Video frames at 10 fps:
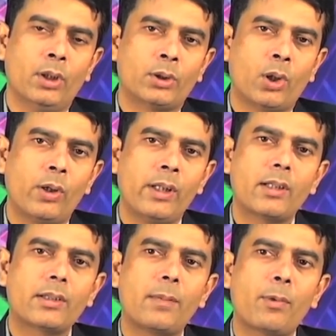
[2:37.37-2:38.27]
So,
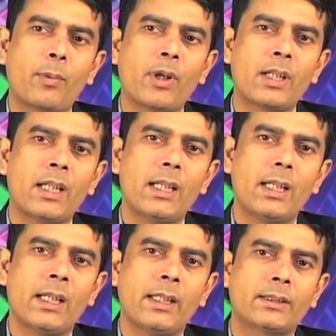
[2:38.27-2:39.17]
industrial property
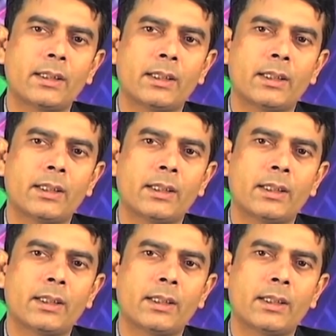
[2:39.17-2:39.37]
is